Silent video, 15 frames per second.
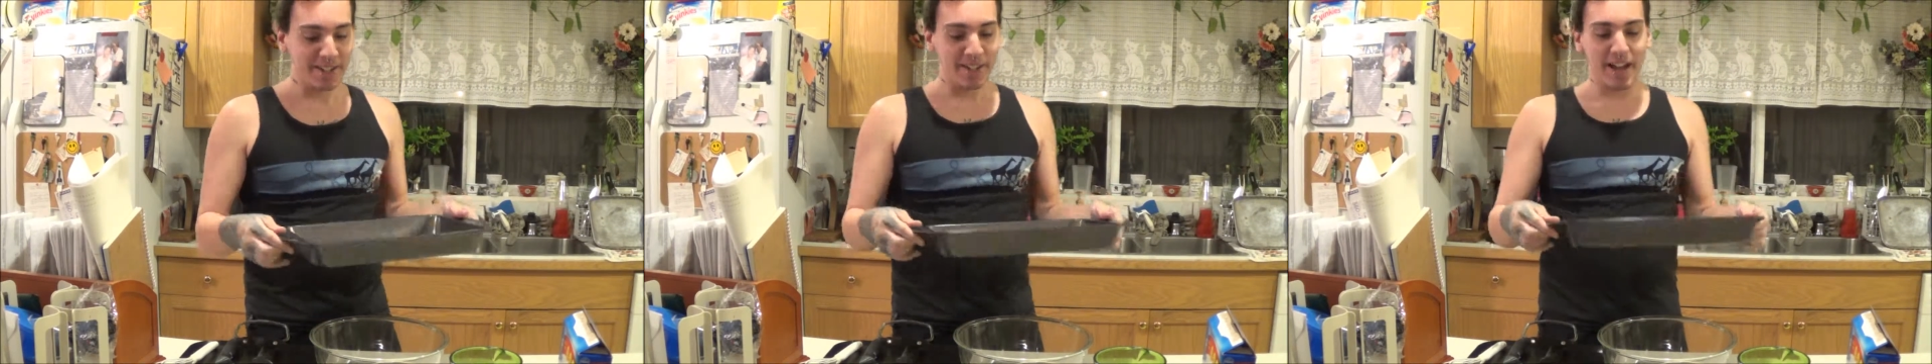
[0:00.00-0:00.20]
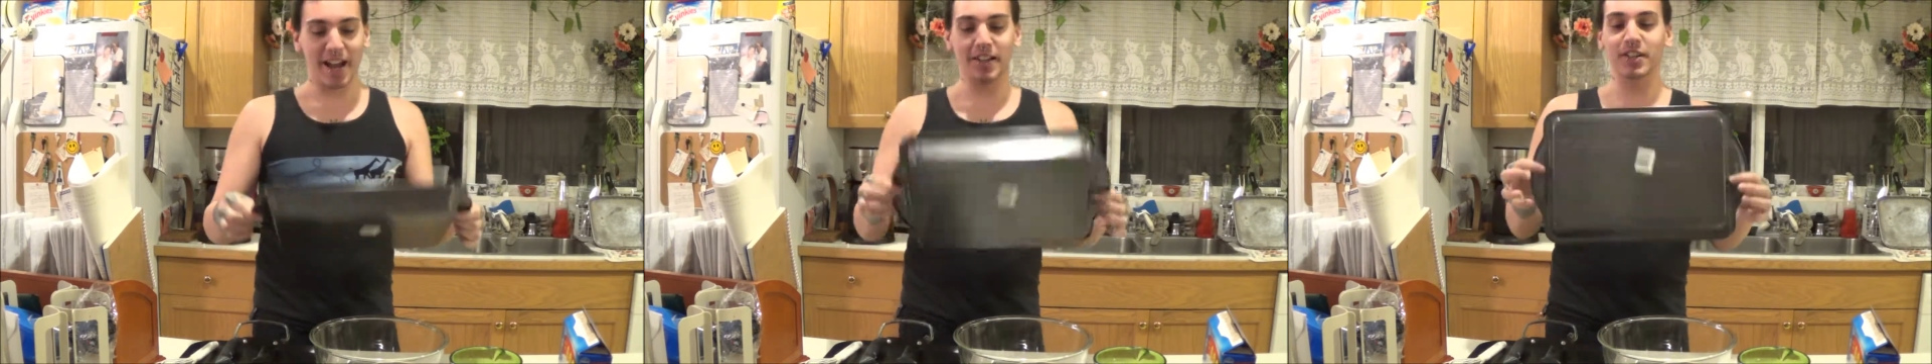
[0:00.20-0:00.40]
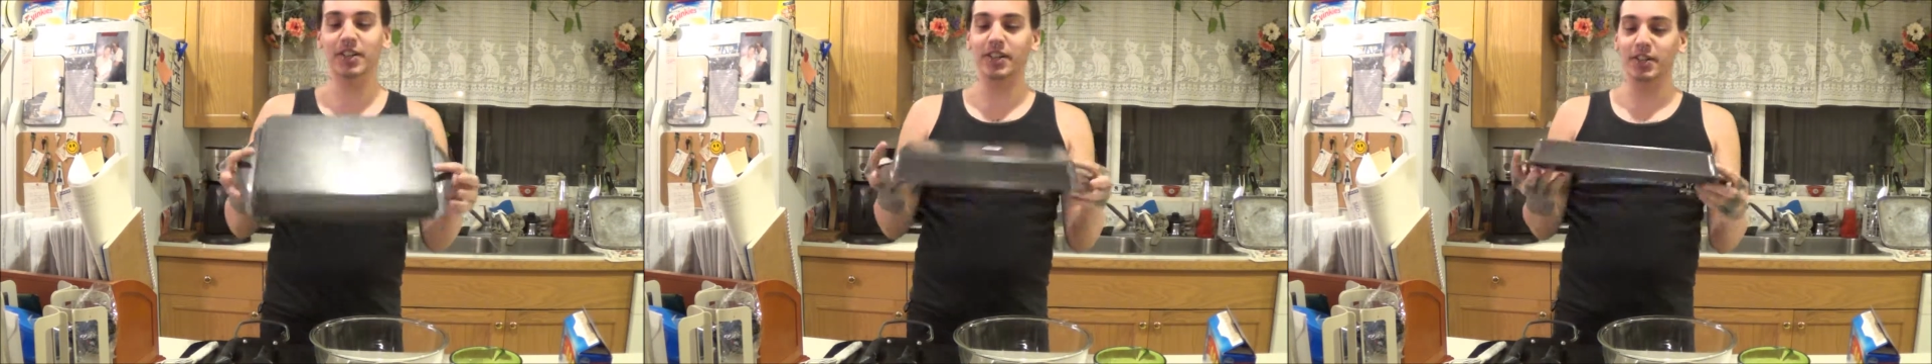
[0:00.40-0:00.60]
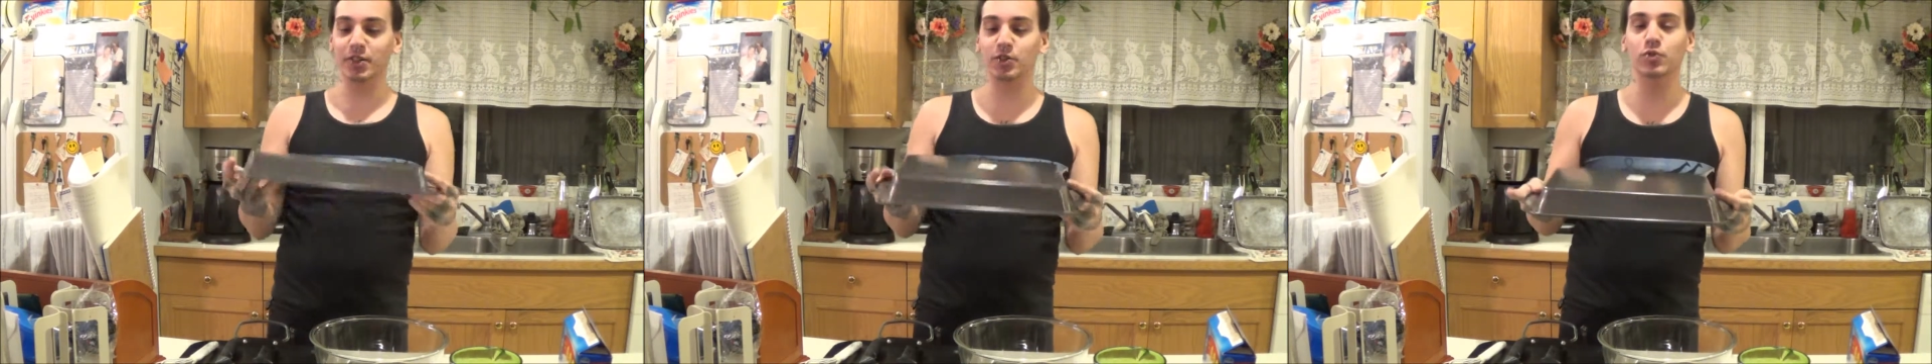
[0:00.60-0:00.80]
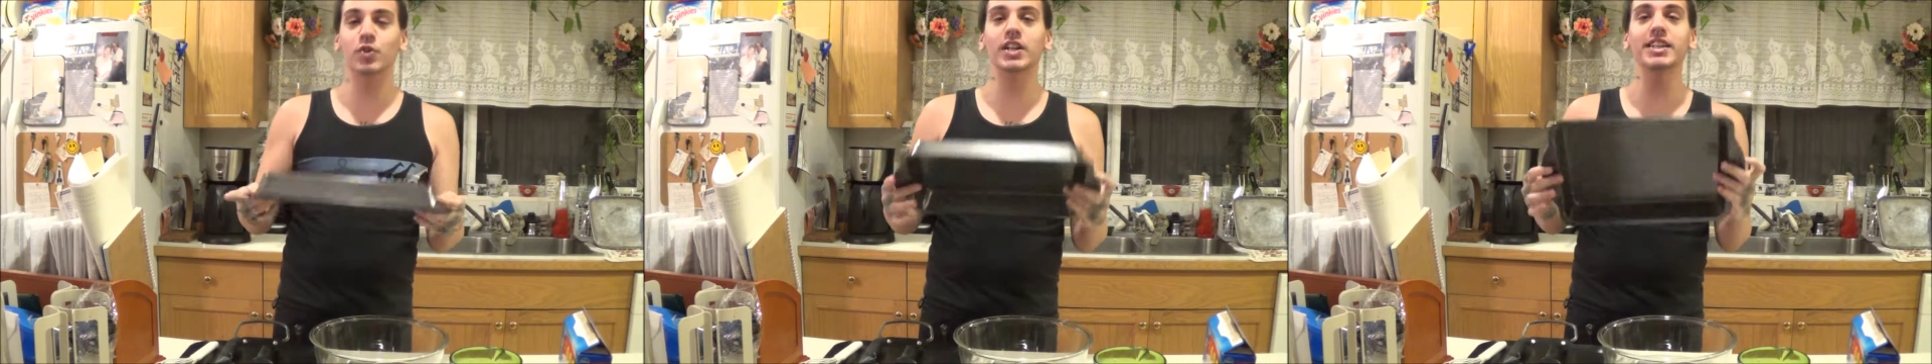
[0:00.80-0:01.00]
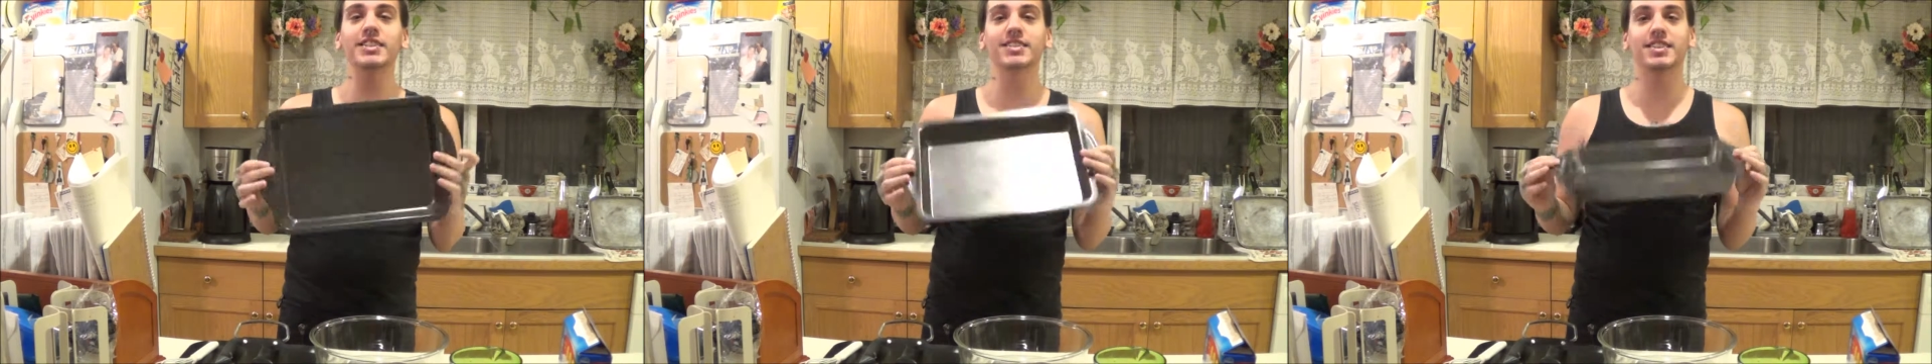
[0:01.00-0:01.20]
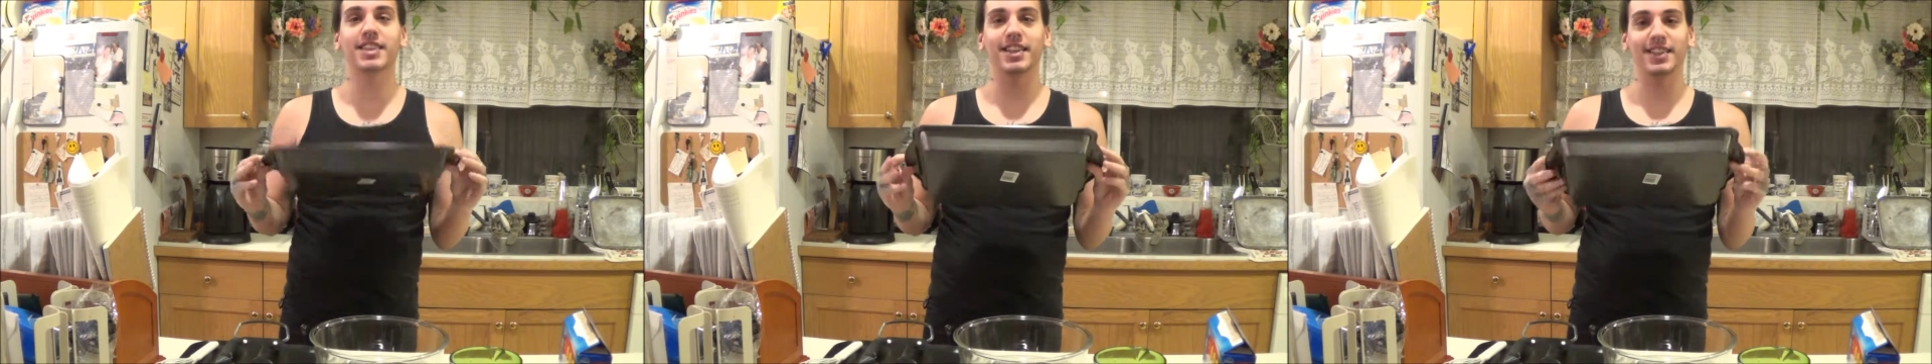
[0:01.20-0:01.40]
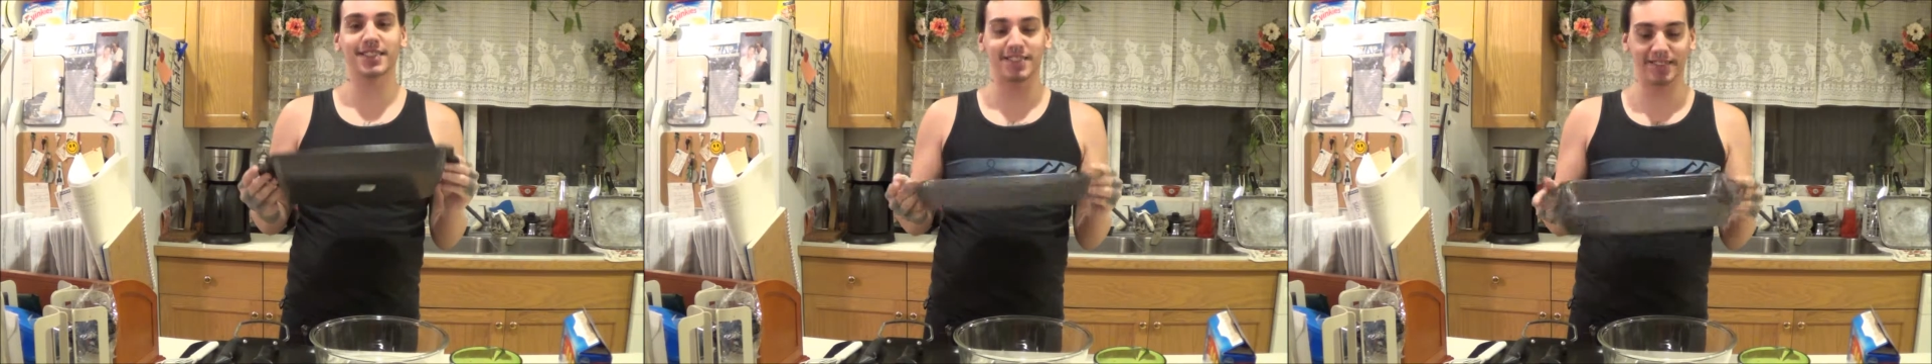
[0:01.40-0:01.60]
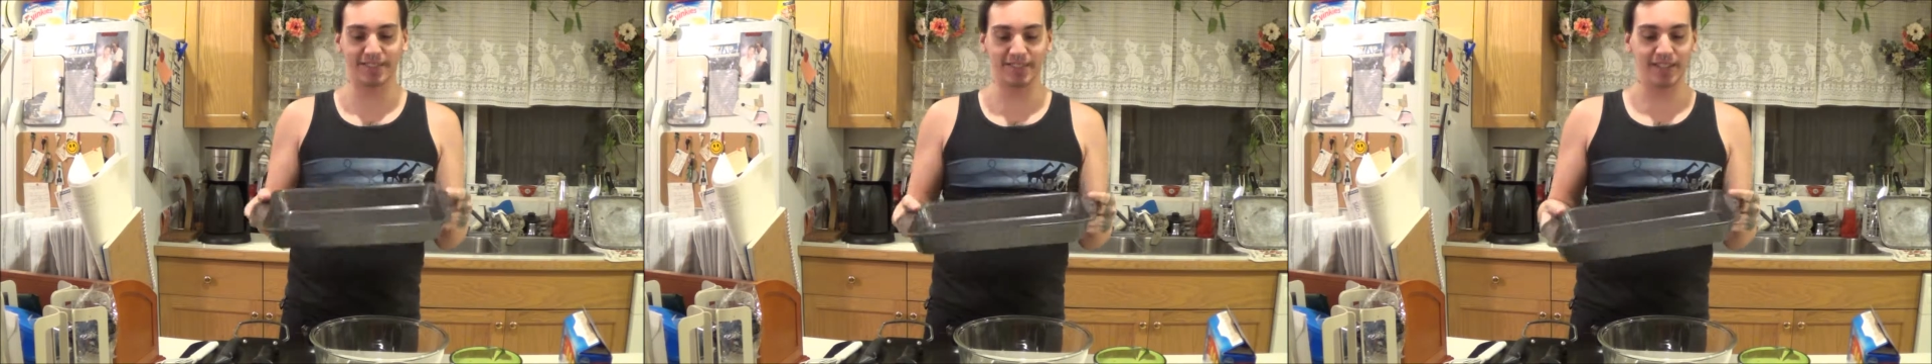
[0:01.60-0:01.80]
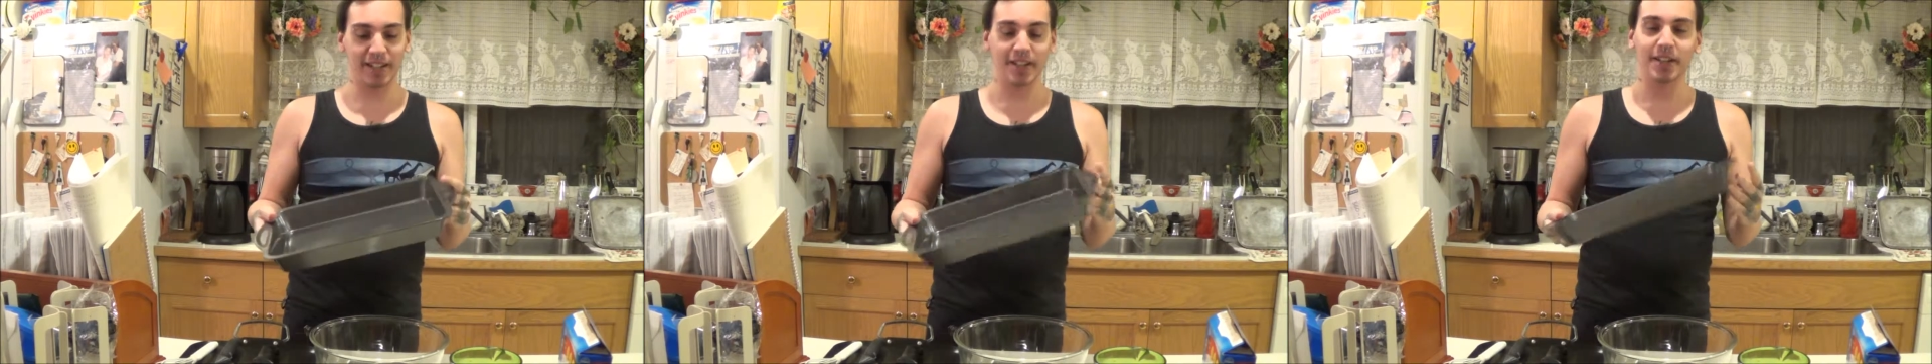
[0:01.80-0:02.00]
and you're going to grease
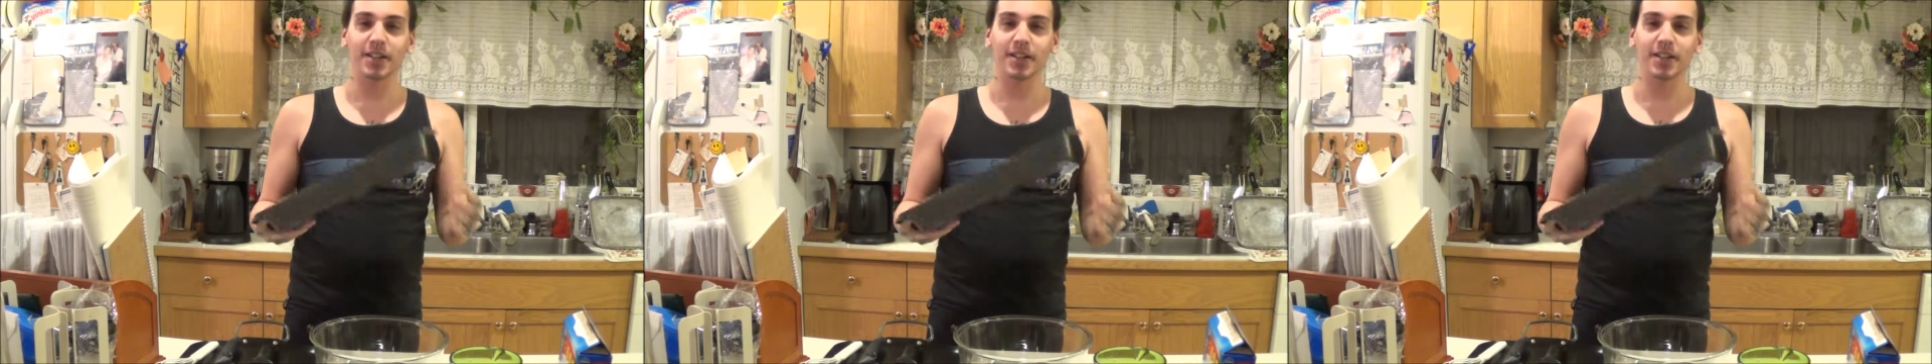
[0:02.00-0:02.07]
this